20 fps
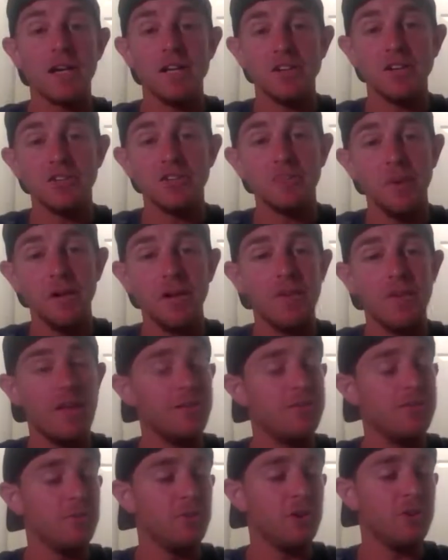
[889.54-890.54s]
going to expand on
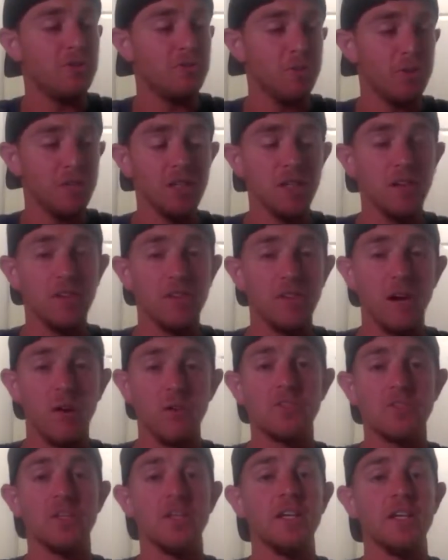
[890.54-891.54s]
that too much, because I
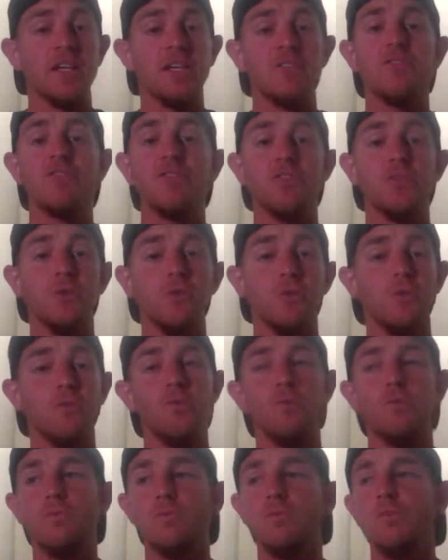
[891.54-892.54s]
was going to get to,
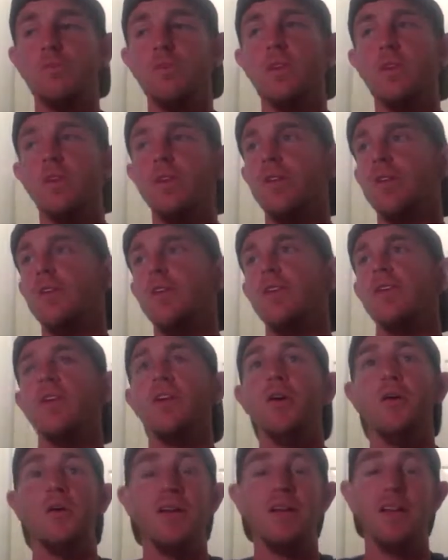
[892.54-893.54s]

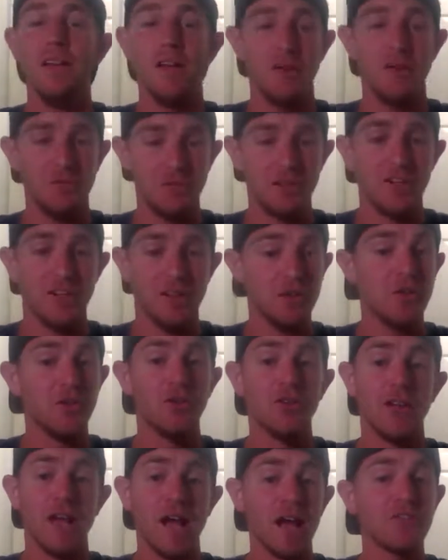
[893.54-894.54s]
I was going to
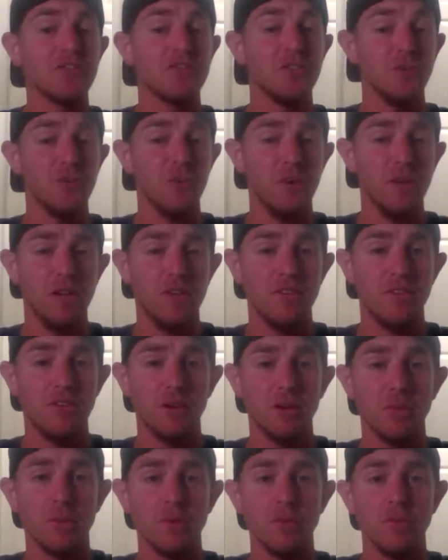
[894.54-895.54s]
literally ask you, is
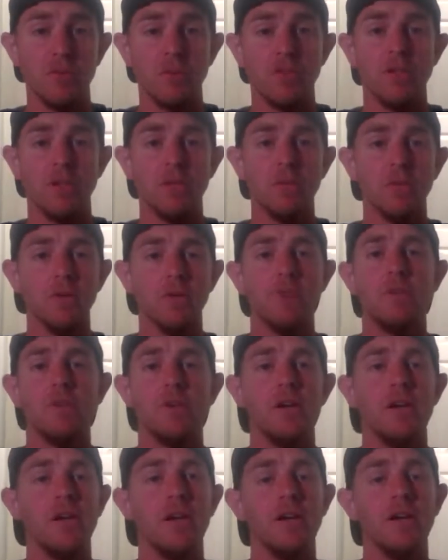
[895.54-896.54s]
there a perfect number?
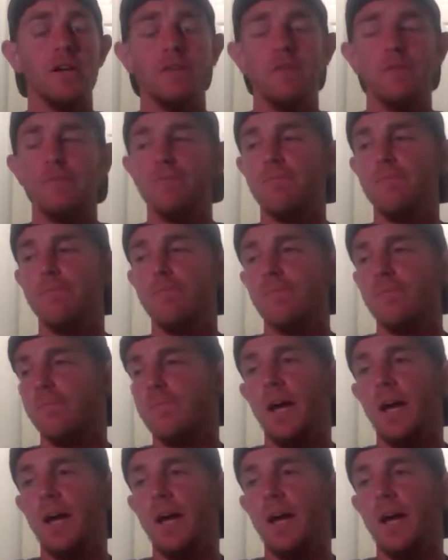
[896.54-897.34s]
And I